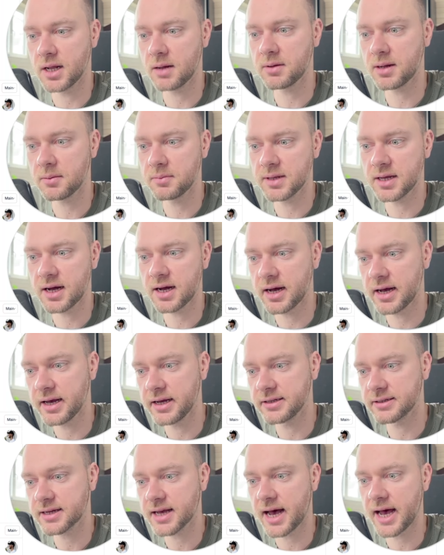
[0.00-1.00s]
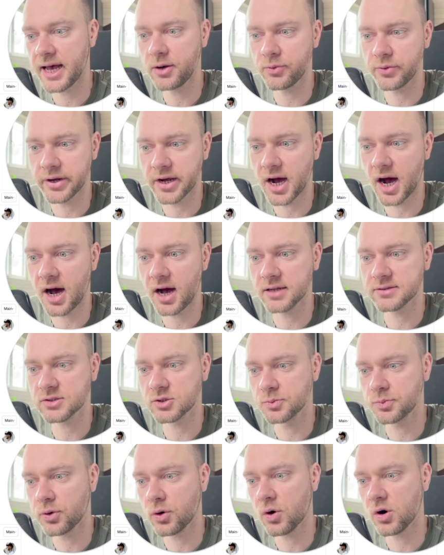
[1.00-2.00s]
blah, blah, blah, and kind
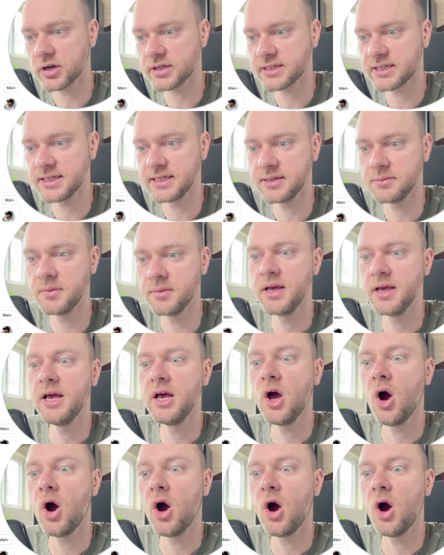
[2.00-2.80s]
regards, support team.